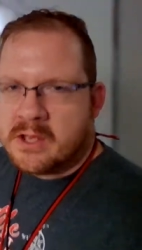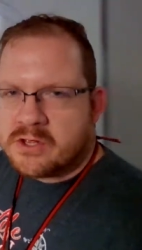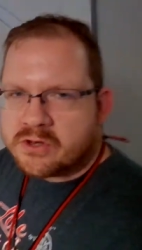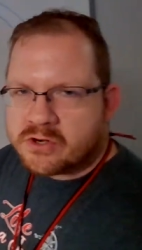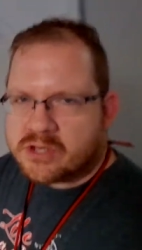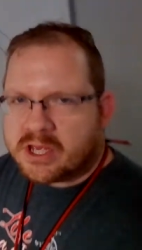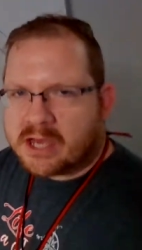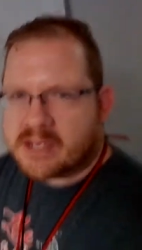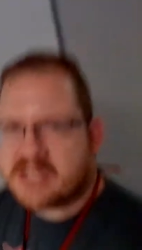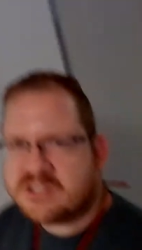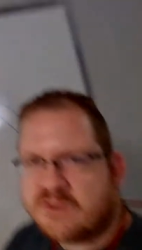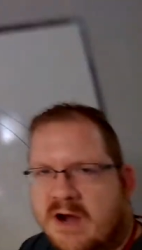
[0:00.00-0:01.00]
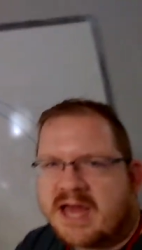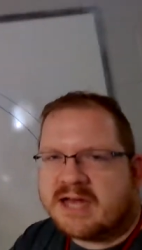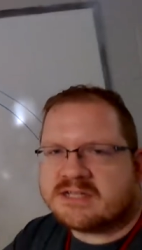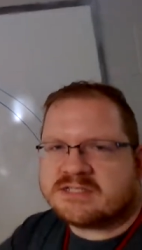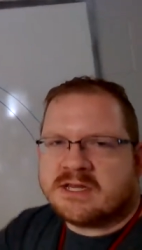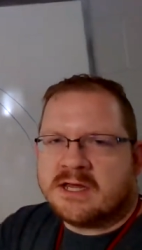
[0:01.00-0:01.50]
Your youngest
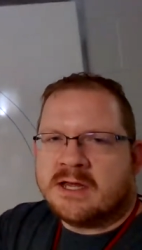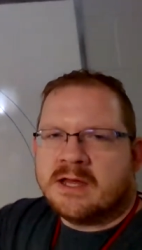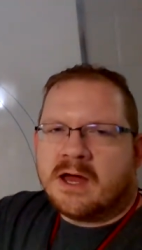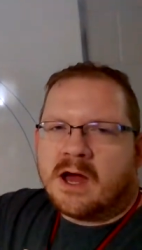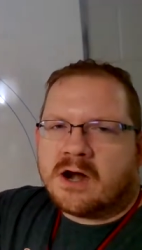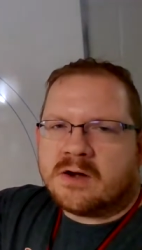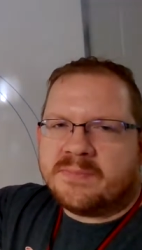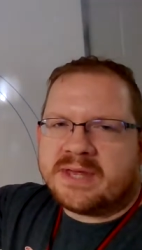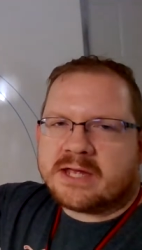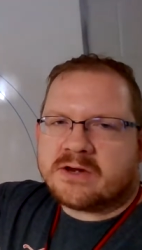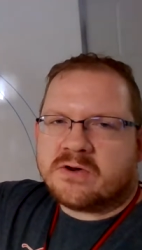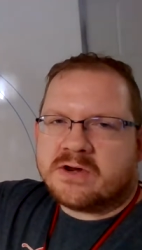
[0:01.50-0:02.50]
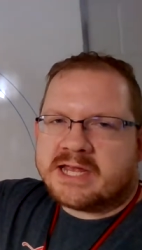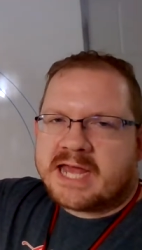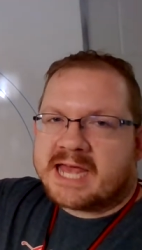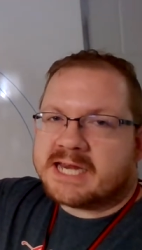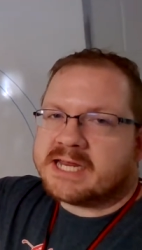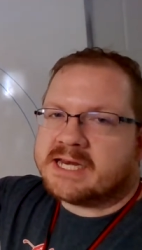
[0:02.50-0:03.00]
rocks are being
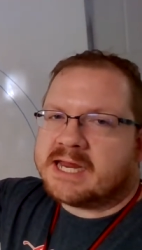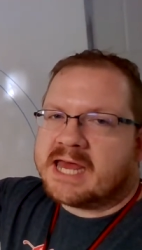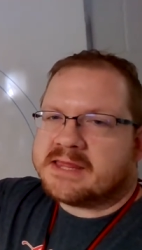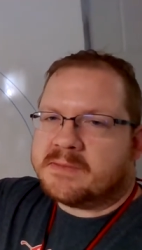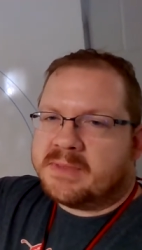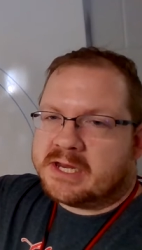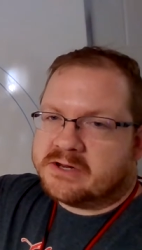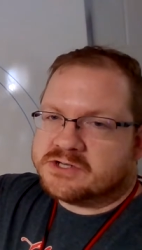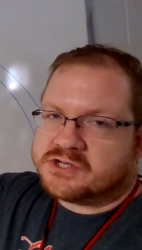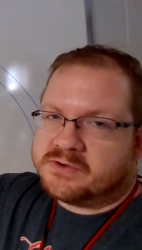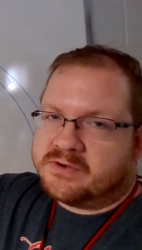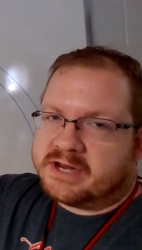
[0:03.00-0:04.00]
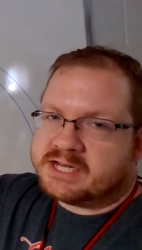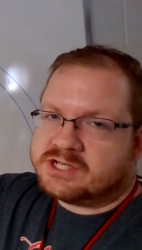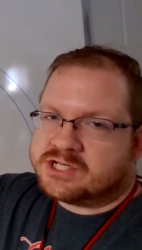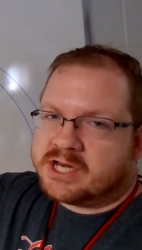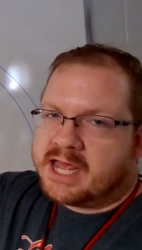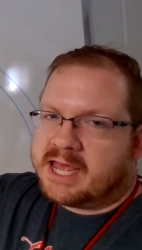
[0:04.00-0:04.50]
created at the mid ocean
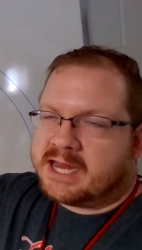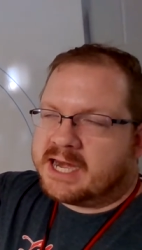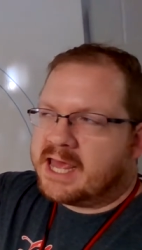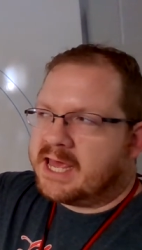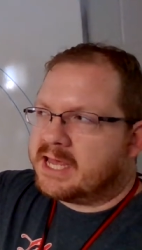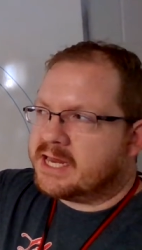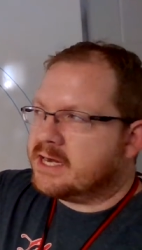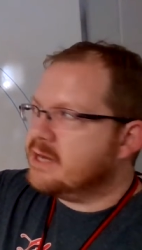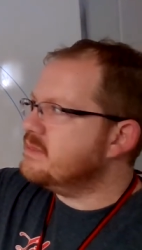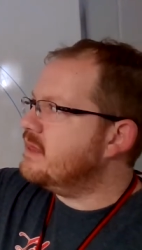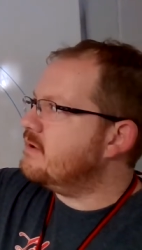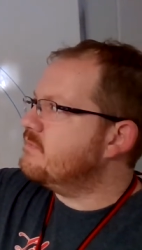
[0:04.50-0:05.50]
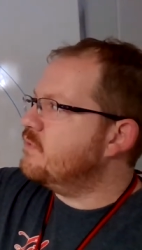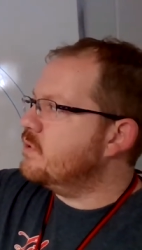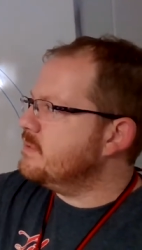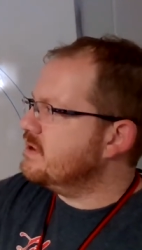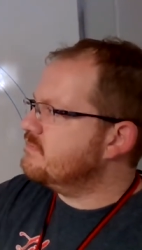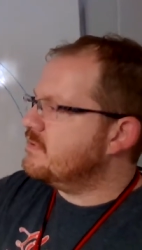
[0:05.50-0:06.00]
ridge and, and they're
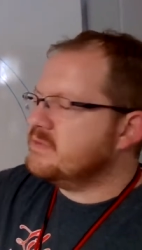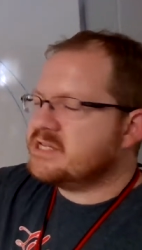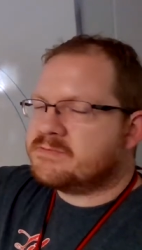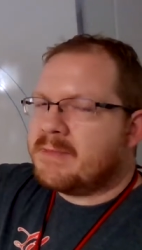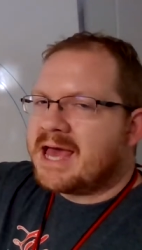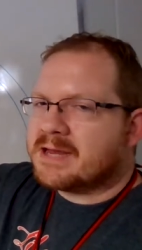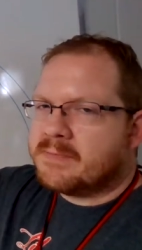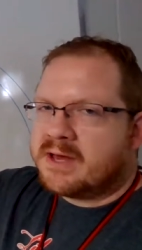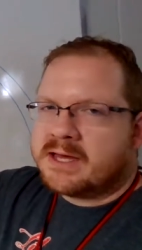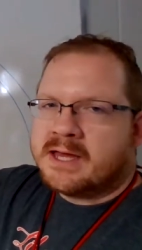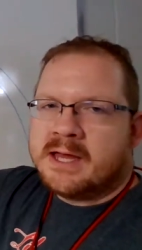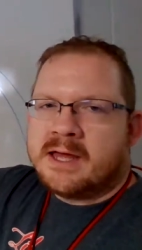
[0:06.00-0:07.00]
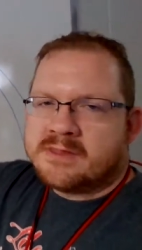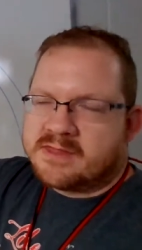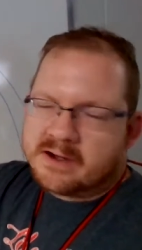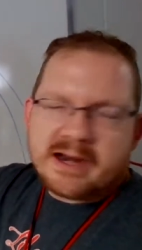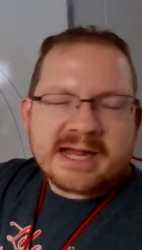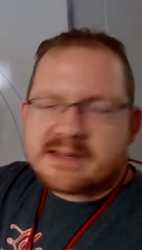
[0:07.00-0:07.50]
forming from this magma
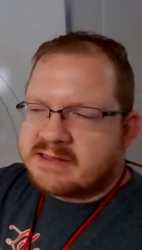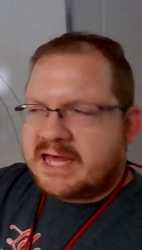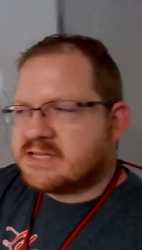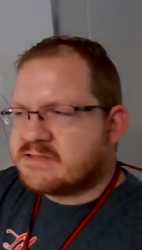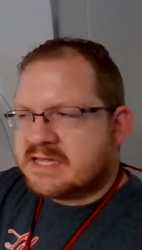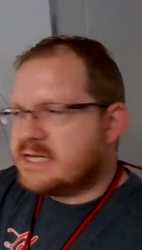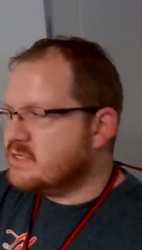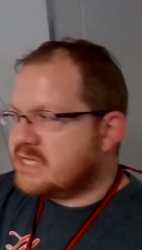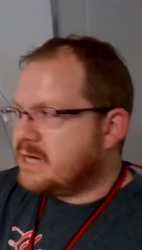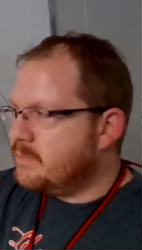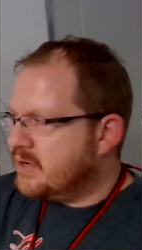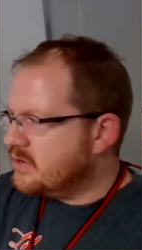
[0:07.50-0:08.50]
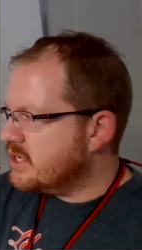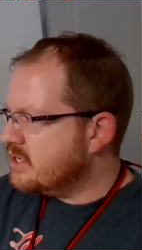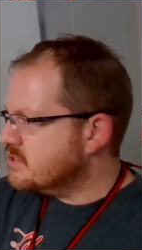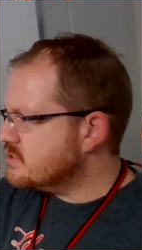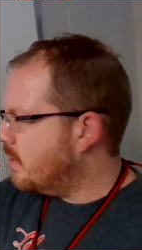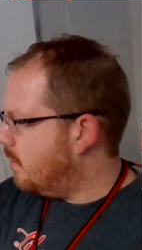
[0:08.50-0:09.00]
they're like less than 10 million
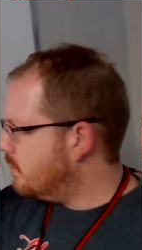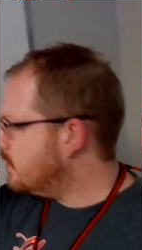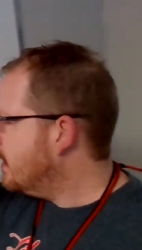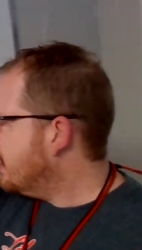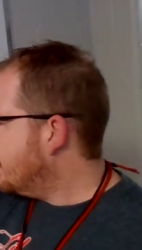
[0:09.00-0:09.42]
years old.